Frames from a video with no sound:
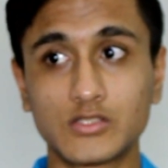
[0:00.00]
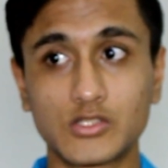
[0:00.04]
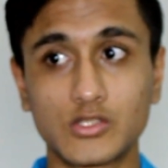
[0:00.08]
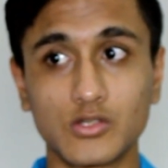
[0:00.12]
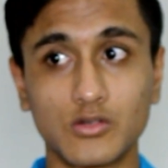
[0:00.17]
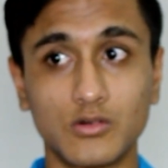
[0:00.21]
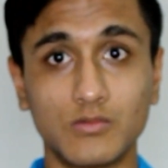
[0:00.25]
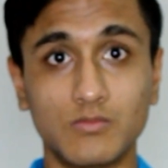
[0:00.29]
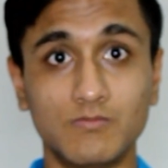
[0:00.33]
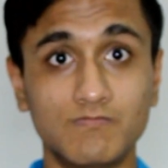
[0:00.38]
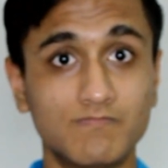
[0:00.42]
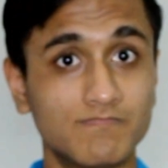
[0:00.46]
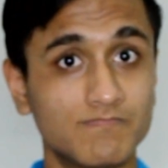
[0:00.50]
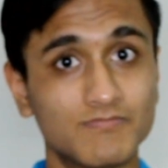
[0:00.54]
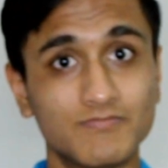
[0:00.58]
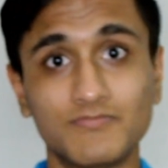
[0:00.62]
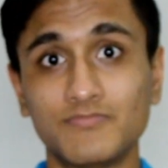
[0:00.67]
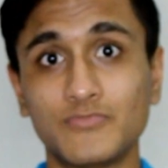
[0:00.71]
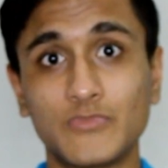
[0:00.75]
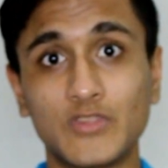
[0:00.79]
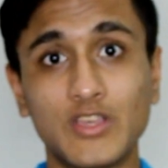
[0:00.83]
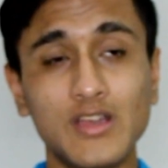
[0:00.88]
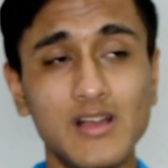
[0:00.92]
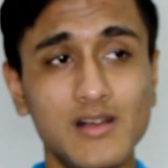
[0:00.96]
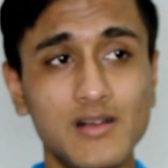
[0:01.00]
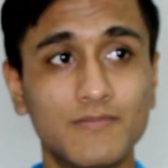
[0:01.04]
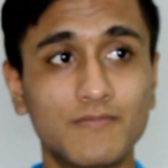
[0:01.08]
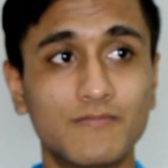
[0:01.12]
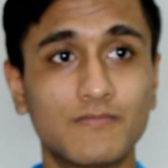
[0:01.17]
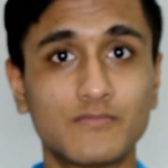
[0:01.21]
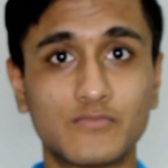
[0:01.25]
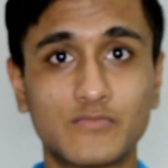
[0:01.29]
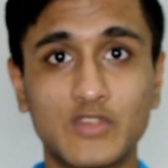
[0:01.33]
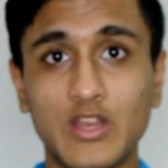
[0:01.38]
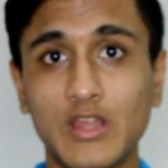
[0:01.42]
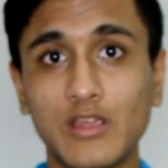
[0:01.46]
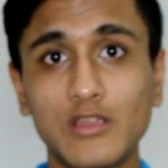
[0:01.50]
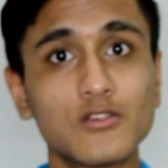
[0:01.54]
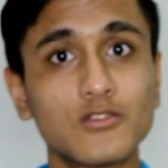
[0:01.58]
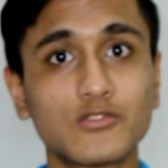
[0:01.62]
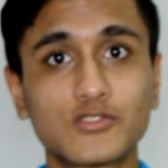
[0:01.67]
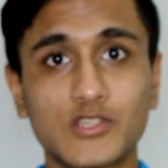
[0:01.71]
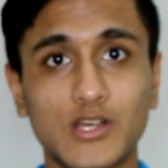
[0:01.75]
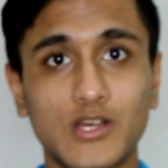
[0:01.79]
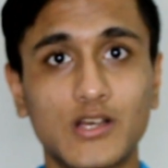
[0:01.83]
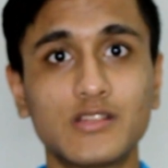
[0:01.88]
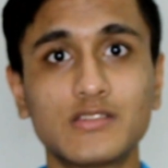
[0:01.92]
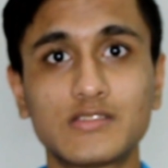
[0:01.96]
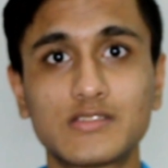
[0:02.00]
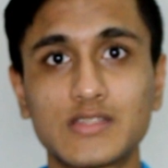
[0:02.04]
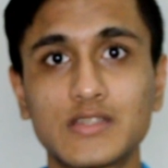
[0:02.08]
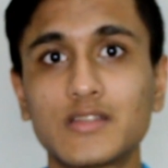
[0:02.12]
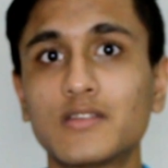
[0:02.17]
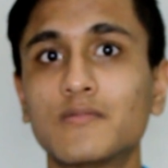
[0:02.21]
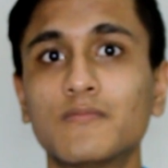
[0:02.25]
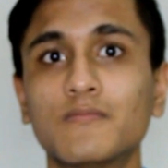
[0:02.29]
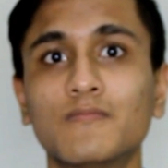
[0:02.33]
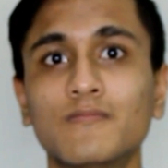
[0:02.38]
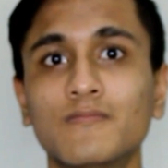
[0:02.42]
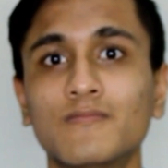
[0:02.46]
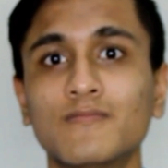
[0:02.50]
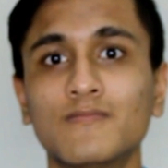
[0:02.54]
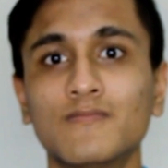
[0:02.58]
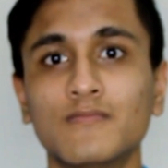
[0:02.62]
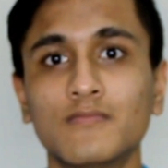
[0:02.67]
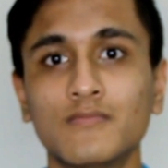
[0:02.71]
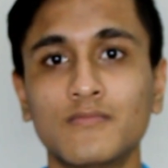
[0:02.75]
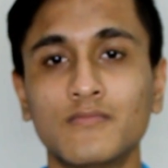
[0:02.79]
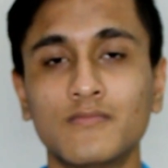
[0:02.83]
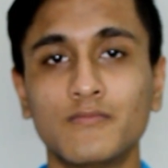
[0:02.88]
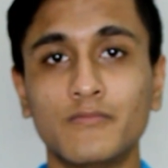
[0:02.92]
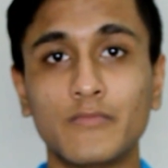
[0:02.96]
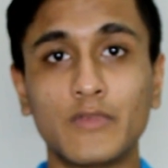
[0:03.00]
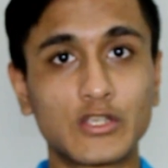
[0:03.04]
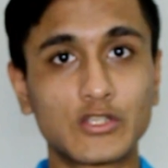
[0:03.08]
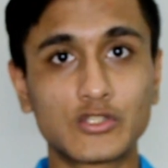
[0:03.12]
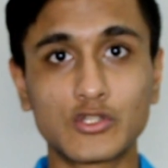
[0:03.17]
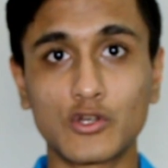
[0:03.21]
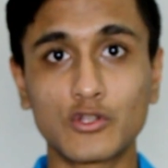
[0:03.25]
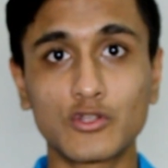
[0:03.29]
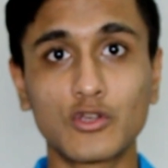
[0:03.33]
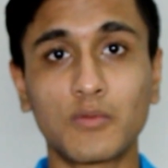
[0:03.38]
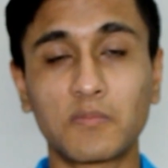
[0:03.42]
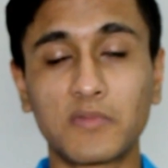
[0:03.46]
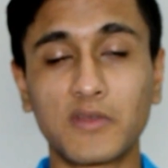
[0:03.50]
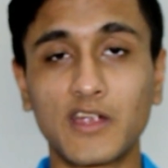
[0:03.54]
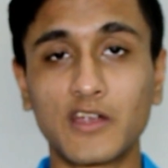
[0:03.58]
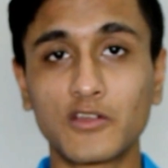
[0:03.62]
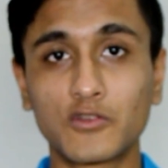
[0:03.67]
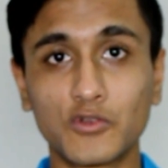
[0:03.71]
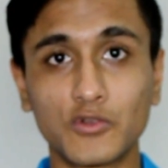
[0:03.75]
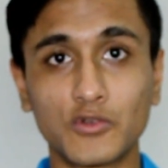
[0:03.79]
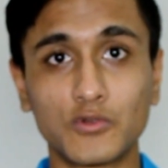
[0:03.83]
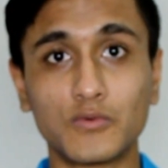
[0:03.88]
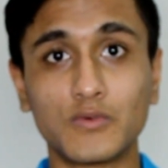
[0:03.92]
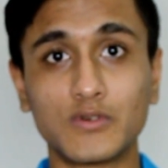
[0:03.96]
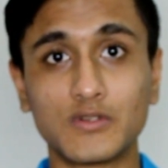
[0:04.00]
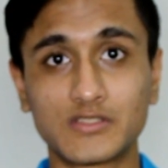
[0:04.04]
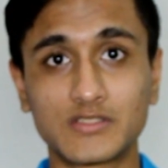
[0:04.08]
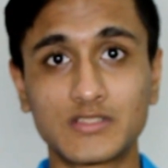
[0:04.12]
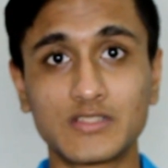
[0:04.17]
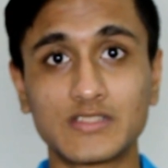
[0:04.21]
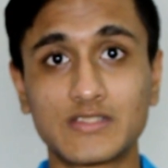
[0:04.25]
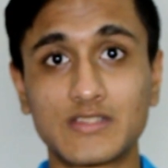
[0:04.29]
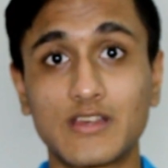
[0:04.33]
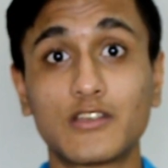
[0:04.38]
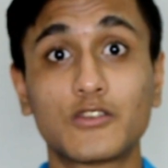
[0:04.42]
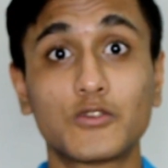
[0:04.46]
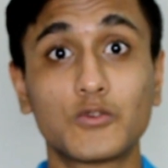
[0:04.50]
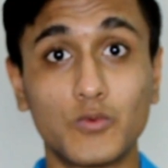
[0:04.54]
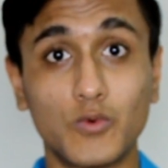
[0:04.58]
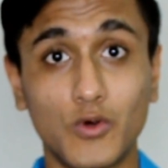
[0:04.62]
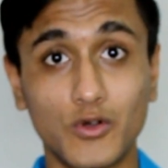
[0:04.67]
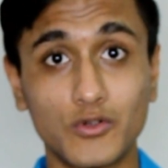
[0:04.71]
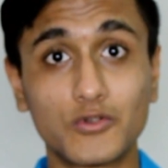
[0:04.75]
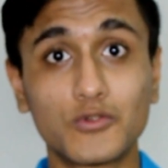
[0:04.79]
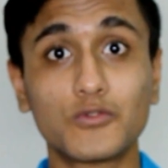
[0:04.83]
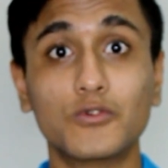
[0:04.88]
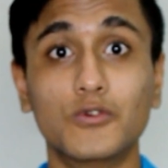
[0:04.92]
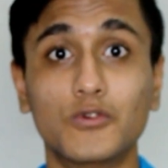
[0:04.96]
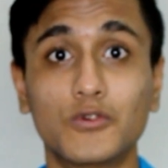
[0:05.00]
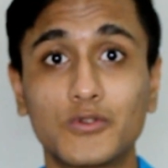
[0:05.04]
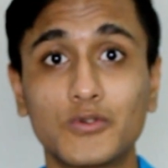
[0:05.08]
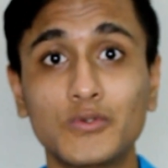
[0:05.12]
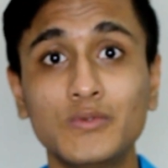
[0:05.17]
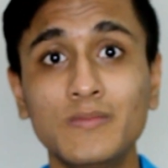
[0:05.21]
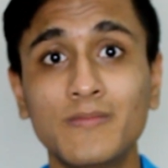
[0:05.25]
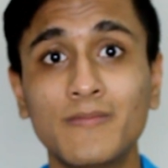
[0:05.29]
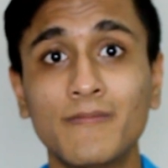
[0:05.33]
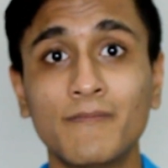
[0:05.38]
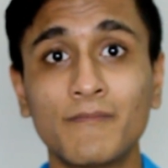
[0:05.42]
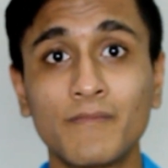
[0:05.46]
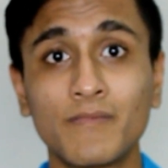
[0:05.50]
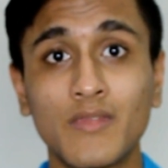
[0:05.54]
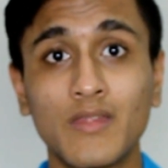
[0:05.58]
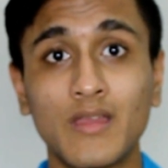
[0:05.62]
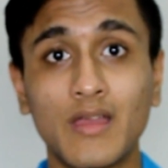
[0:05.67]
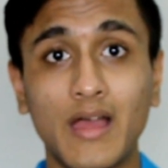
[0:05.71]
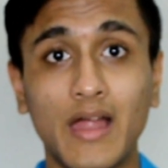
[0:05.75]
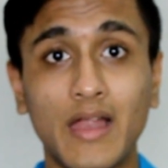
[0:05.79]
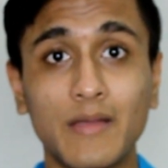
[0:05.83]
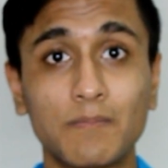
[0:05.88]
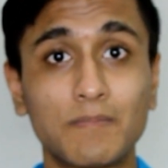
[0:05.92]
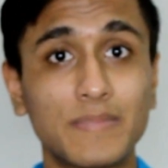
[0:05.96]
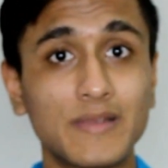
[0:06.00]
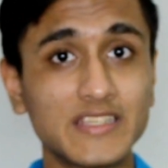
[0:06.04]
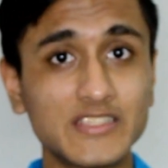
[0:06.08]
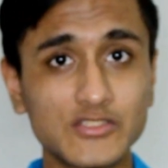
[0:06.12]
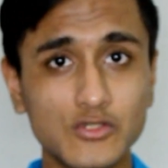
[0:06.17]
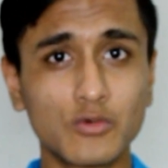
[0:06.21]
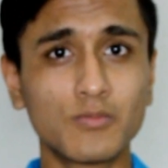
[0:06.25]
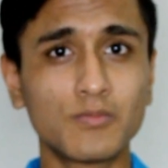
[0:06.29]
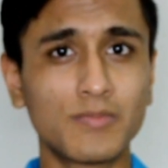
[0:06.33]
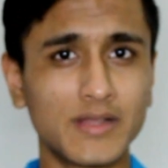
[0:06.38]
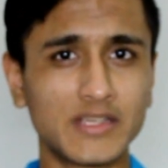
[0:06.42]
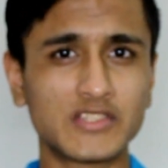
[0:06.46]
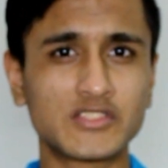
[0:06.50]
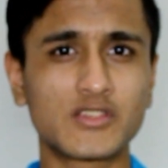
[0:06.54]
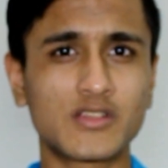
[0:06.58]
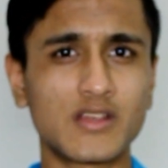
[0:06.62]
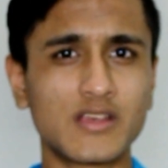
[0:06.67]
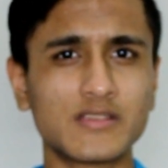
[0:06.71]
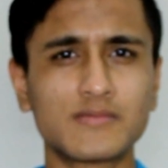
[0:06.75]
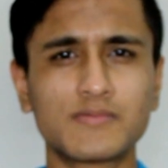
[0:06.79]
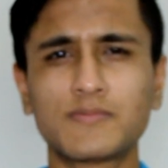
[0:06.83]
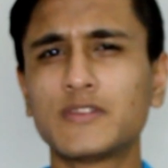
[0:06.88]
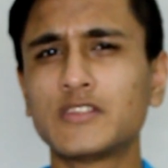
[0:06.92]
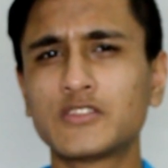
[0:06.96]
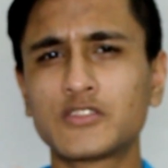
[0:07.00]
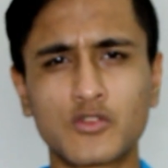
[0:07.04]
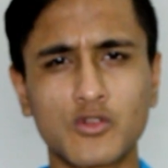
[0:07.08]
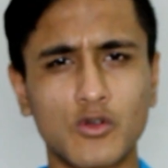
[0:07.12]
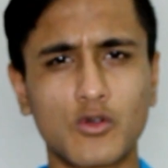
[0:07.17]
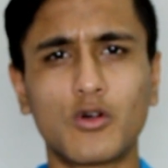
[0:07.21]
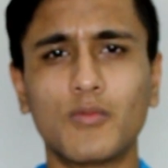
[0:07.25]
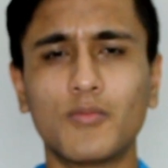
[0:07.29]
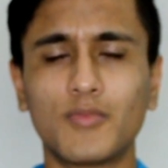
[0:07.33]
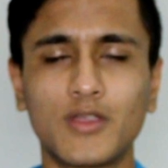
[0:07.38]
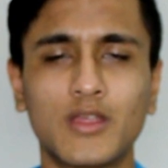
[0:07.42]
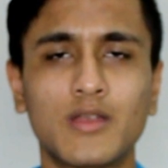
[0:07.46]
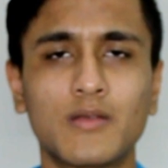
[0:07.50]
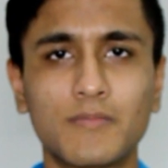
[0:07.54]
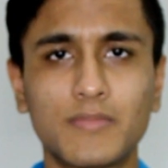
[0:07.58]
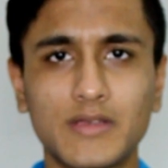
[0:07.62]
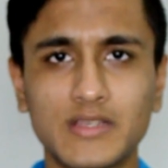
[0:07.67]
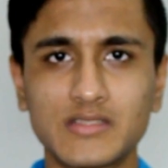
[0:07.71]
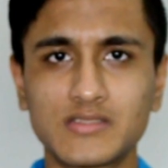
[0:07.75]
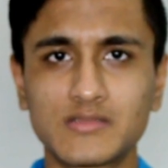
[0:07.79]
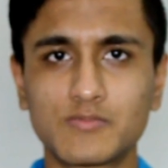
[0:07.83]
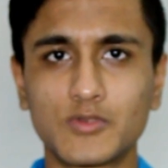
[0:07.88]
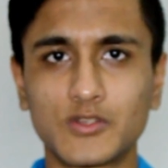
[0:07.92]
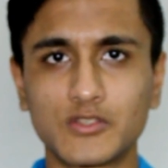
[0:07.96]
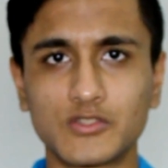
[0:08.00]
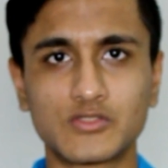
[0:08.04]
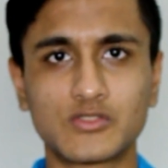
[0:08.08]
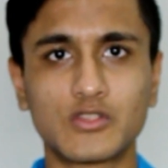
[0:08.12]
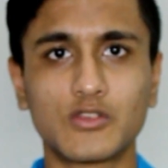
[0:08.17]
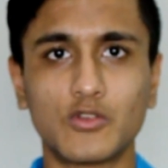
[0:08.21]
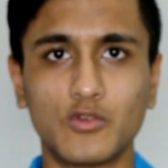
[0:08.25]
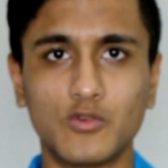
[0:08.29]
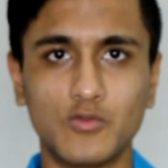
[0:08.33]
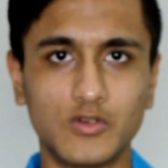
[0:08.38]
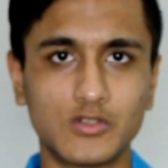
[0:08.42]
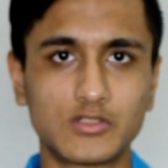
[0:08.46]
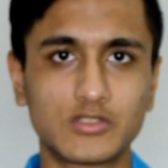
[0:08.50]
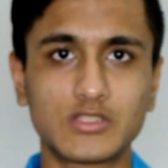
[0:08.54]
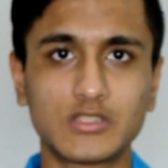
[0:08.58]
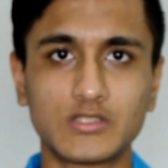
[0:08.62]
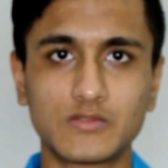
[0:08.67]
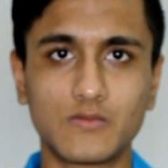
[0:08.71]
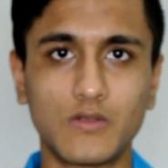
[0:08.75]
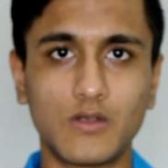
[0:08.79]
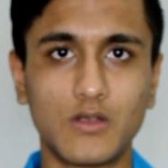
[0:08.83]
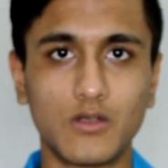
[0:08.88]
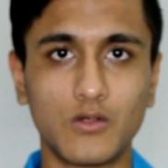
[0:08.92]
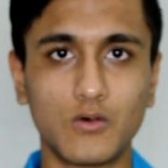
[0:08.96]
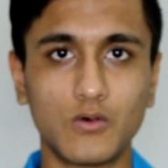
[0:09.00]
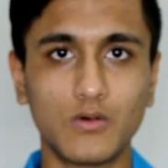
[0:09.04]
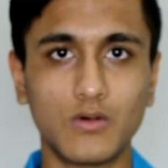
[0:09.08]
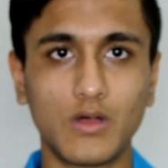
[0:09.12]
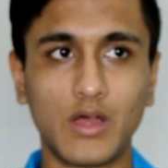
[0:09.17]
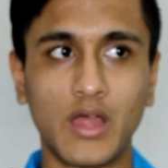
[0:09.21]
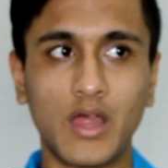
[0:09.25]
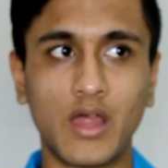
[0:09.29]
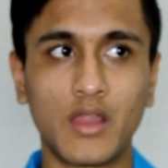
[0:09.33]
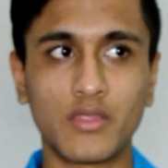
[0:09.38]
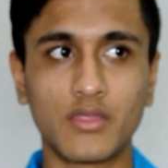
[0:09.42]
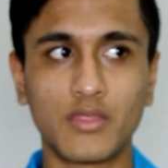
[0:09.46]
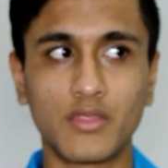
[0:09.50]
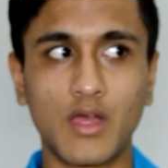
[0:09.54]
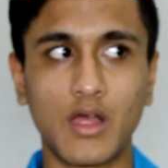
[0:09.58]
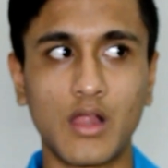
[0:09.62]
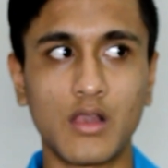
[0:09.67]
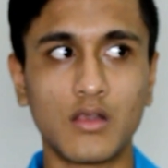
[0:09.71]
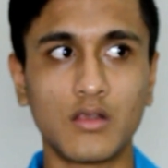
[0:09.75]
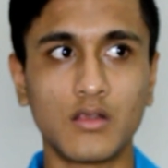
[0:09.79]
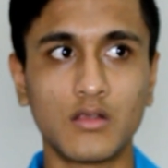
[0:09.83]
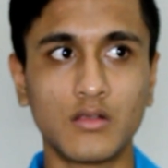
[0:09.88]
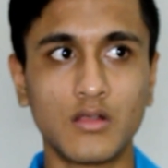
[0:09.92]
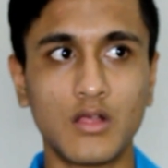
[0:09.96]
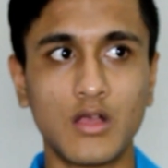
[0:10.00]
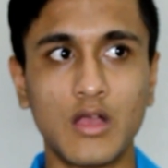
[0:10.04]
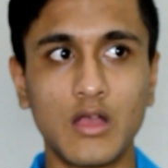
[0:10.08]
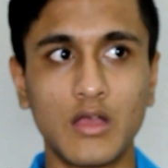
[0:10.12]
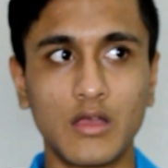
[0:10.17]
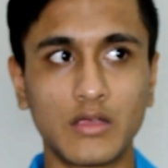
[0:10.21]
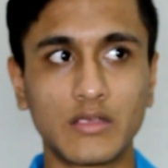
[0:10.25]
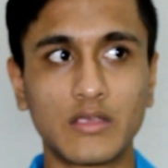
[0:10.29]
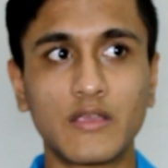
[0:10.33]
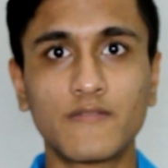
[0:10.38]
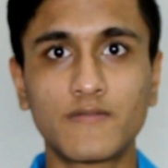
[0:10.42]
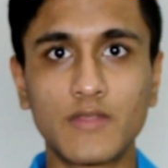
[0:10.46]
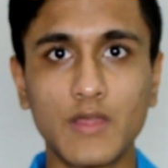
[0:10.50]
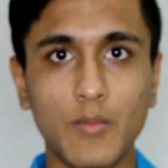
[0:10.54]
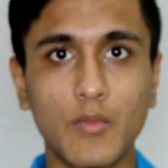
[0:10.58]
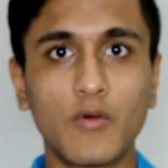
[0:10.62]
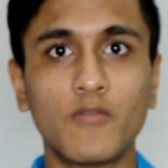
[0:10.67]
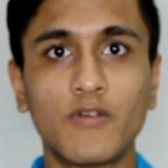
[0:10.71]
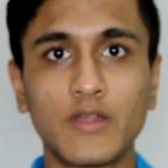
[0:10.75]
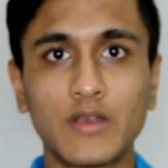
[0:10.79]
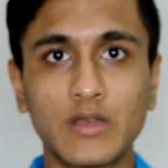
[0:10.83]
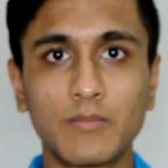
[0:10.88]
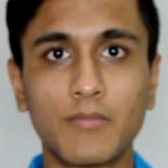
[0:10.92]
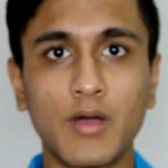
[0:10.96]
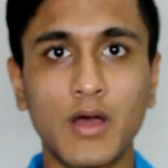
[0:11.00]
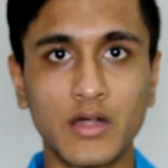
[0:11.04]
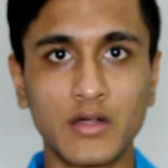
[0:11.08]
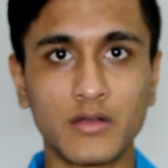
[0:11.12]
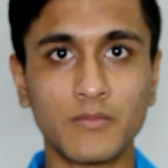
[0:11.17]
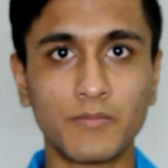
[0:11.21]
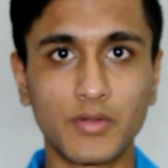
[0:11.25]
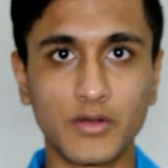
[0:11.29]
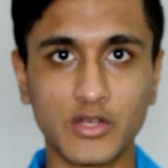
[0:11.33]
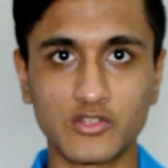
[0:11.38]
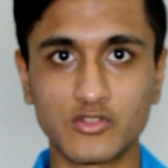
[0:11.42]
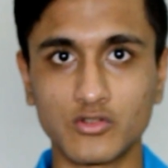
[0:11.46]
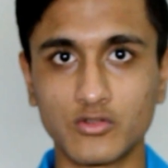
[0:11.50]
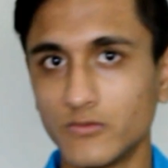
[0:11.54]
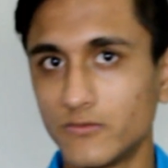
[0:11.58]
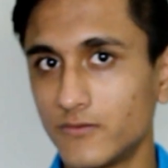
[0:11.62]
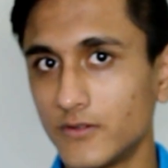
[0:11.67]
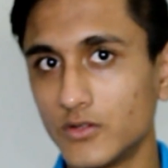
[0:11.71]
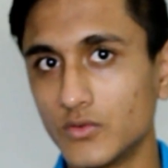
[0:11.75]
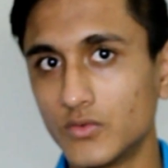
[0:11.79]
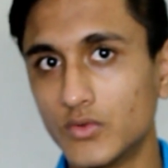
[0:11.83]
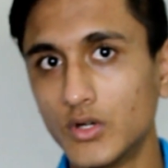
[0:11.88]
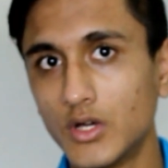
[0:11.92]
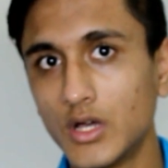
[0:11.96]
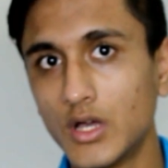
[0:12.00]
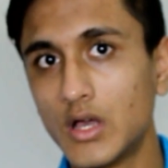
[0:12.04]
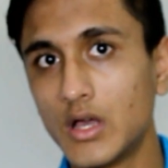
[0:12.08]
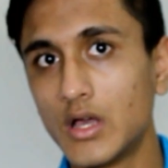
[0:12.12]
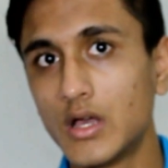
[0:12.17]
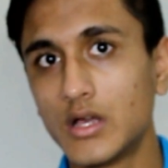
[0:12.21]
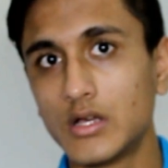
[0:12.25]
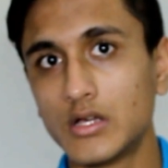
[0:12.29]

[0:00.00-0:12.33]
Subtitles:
So yeah, take your chance and make sure you apply to universities that you want to go to, and please don't plagiarize, please don't copy and paste, because the universities will know and that'll give them a very bad impression of you.